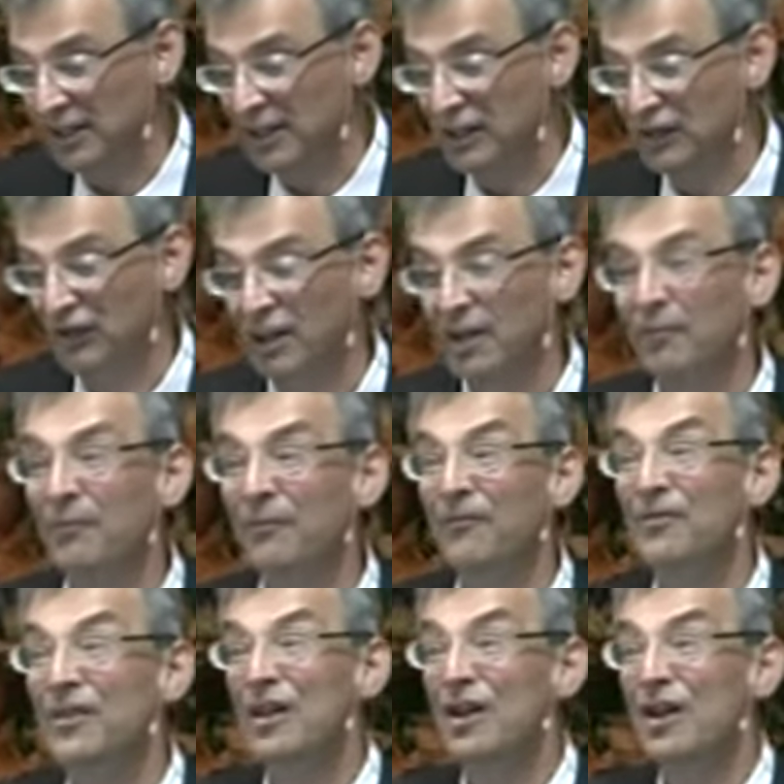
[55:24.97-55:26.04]
to please
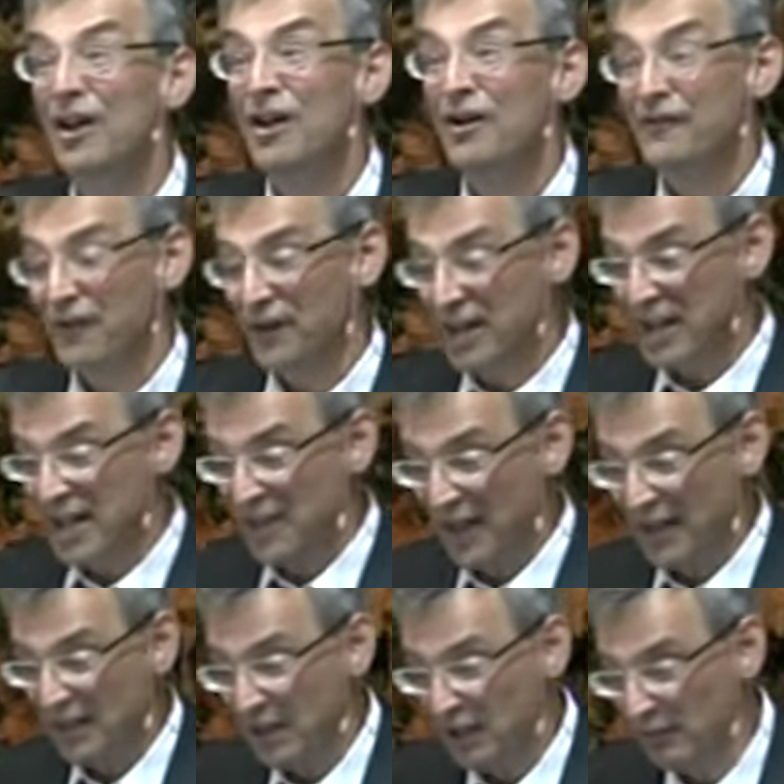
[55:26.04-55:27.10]
him. For
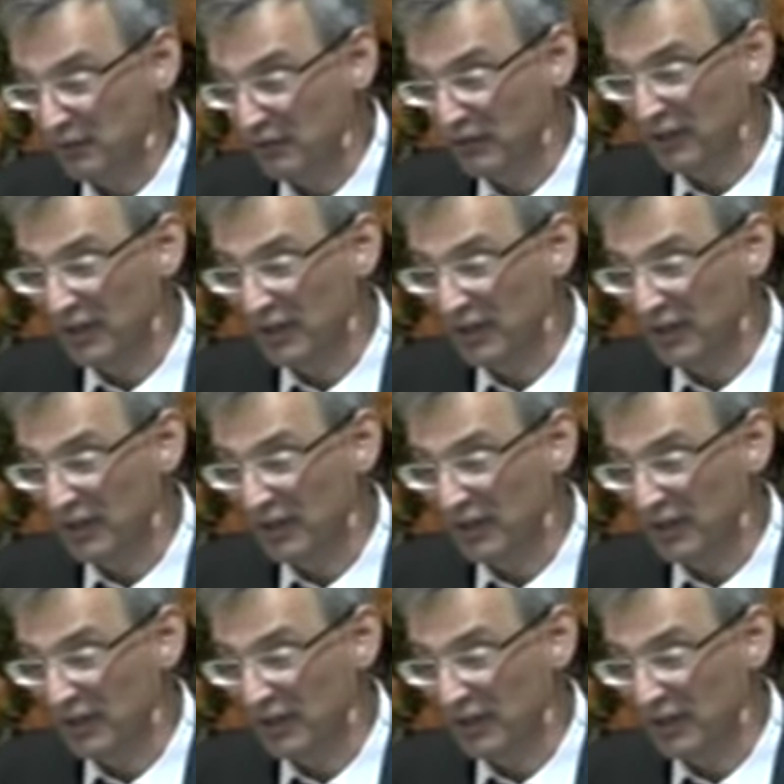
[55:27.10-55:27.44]
he that